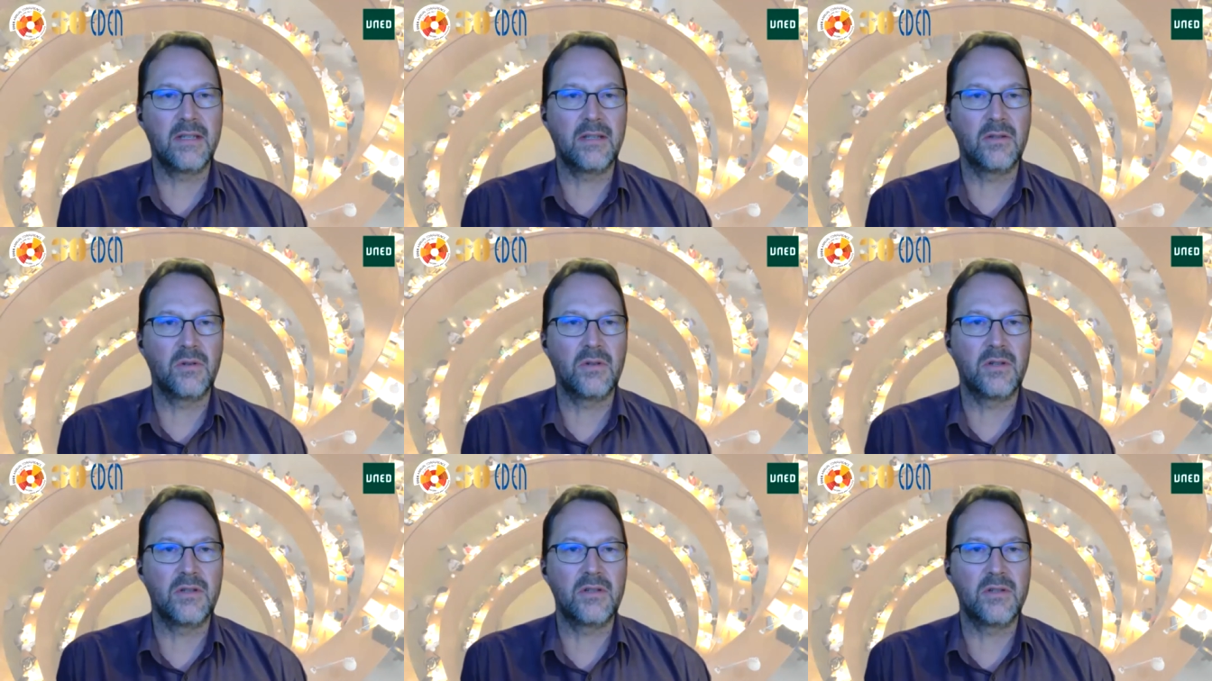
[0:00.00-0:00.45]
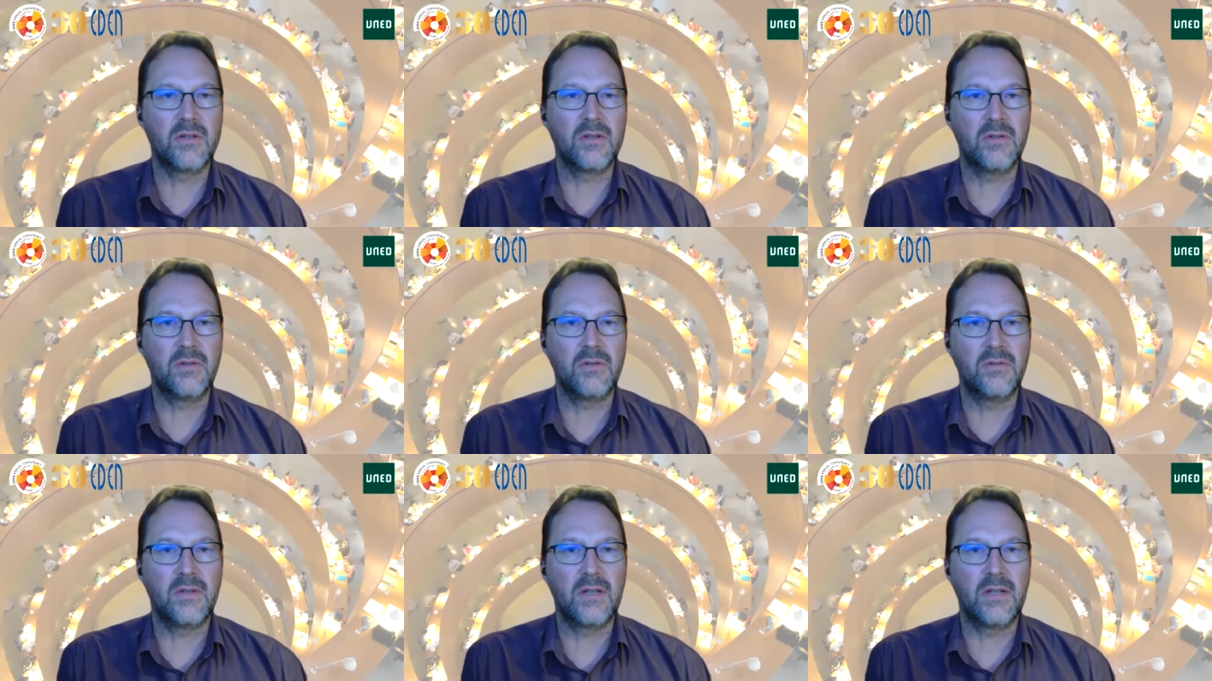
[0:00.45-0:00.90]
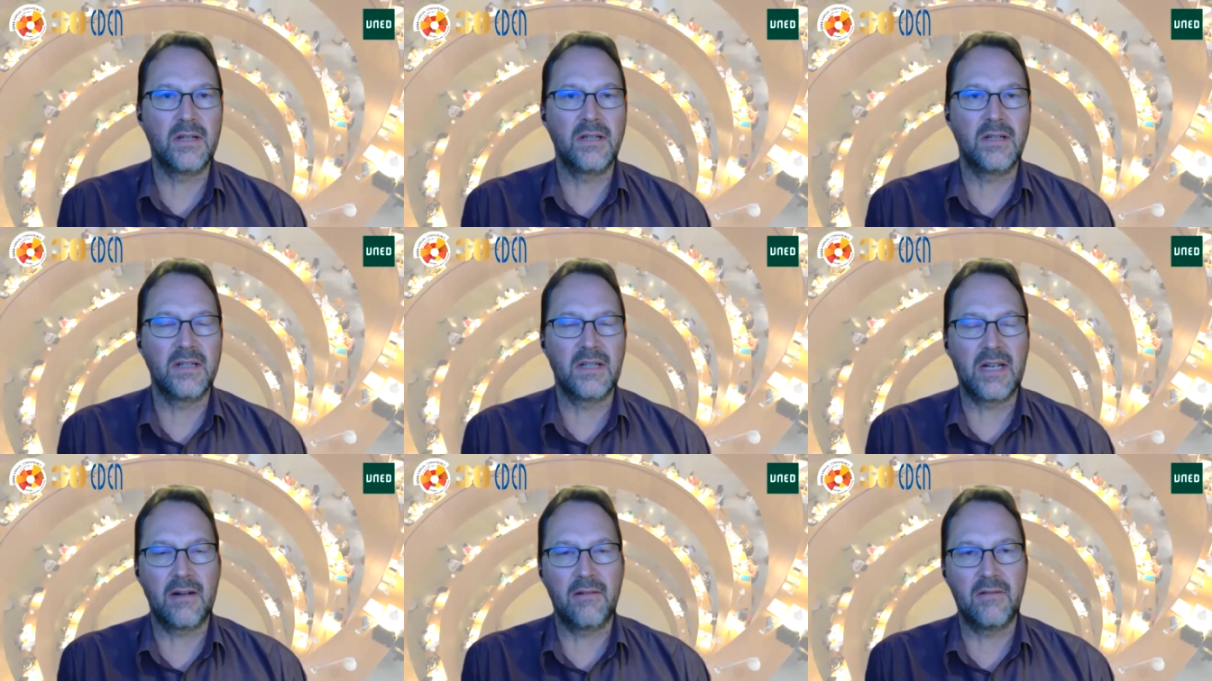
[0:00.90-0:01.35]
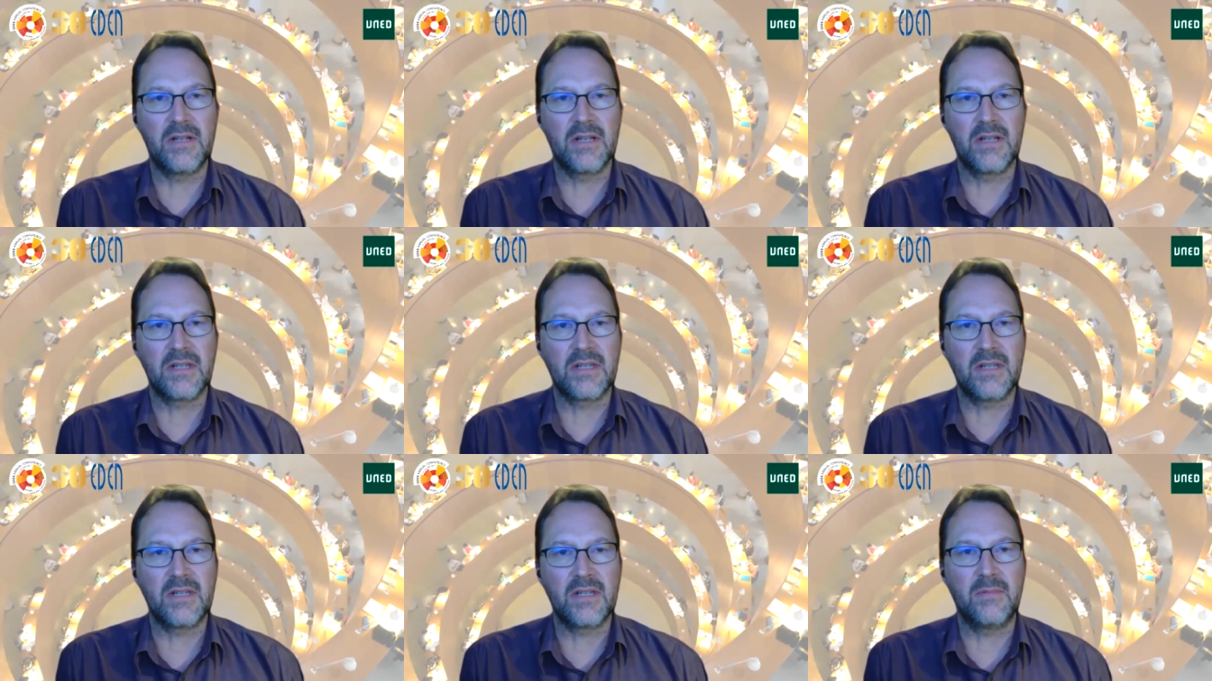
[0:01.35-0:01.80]
in order to encourage
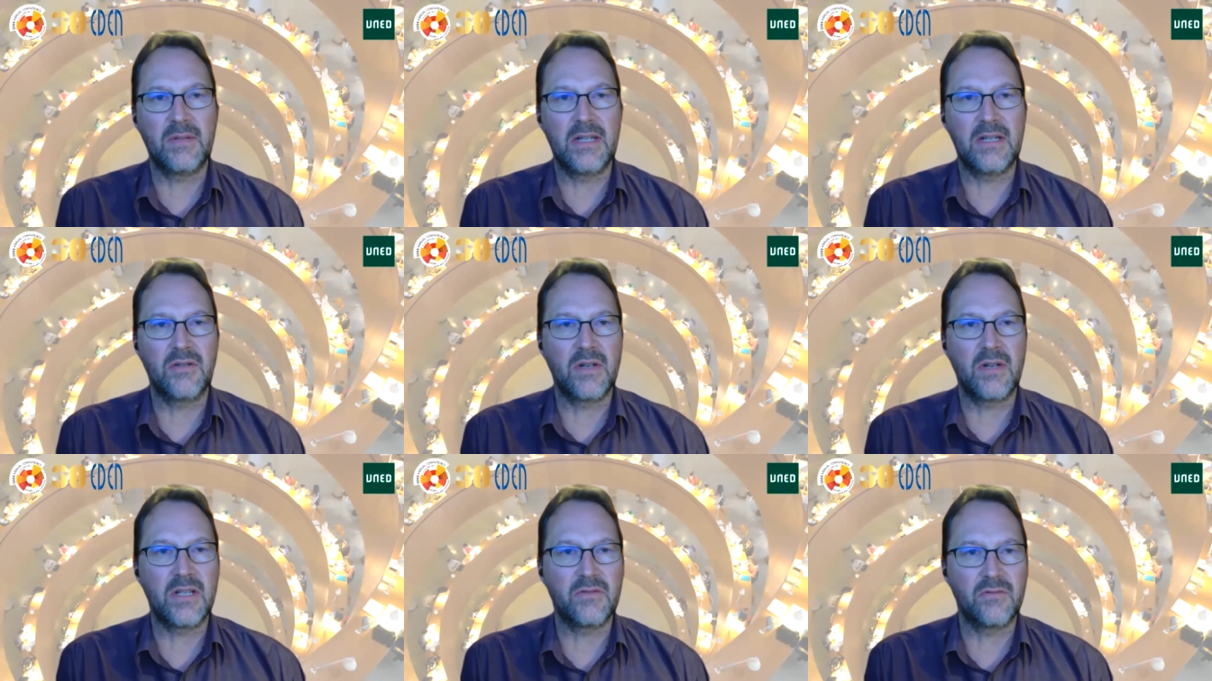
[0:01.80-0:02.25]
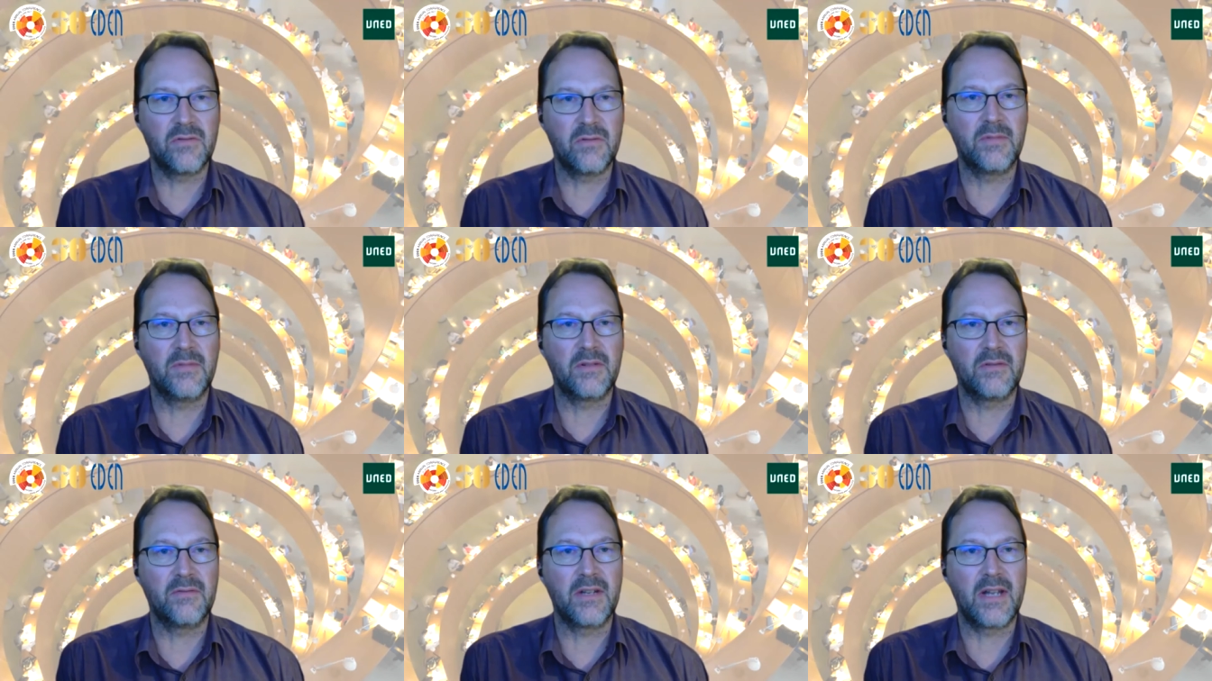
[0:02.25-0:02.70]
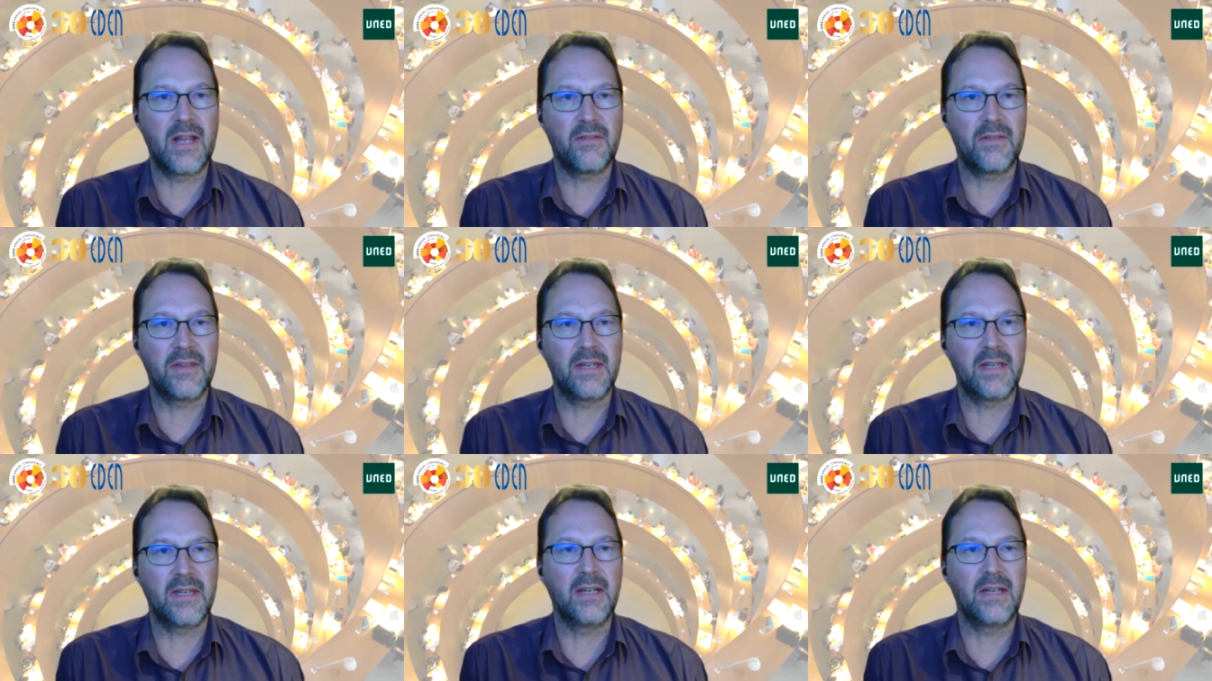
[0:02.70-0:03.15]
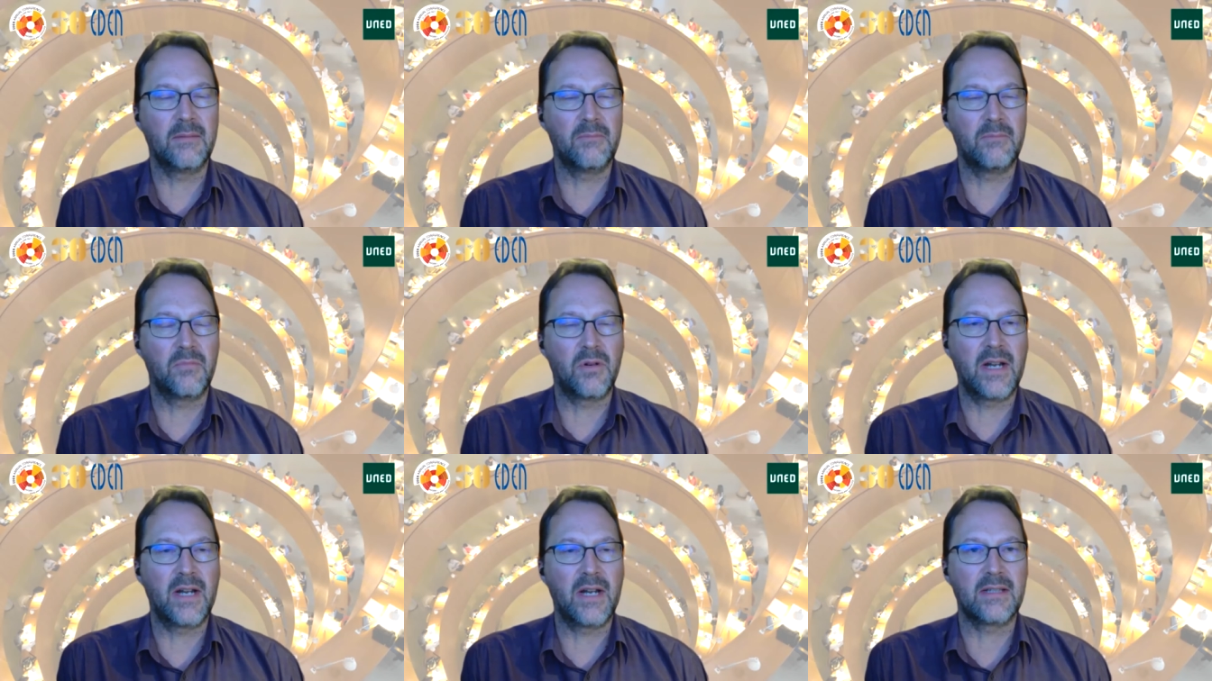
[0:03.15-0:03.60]
us to be transformative in our thinking
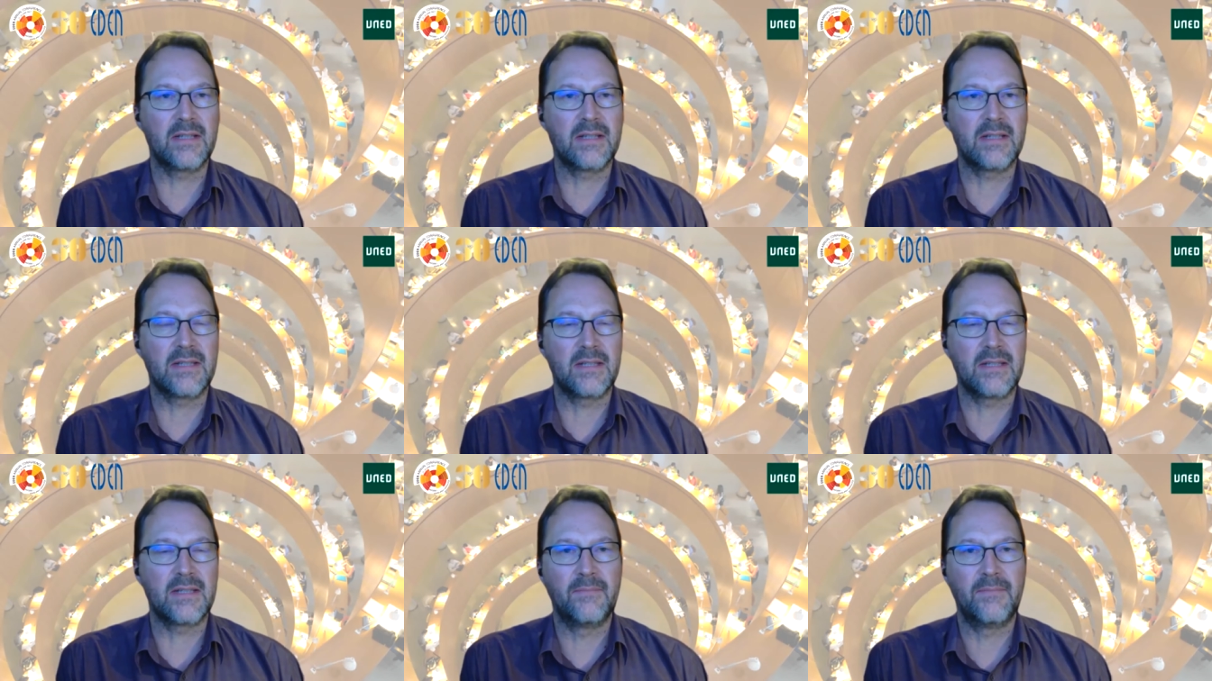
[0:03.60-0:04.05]
and practice?